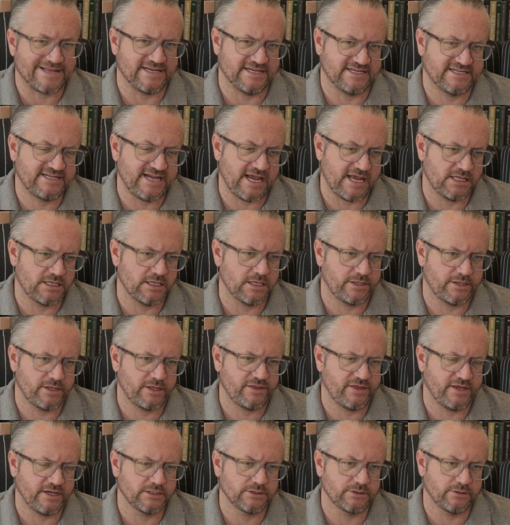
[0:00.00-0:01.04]
to say that the
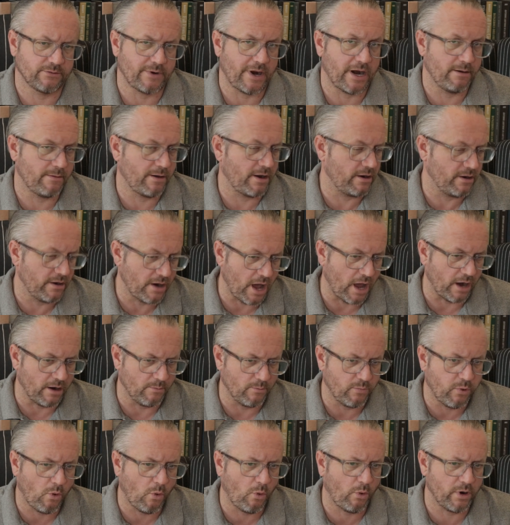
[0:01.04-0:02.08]
things we write about are not
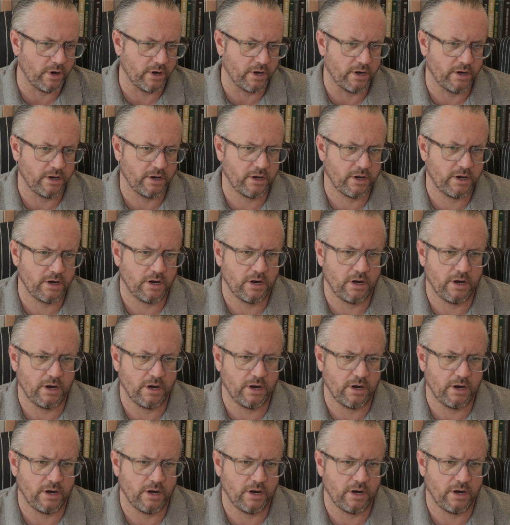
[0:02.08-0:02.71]
important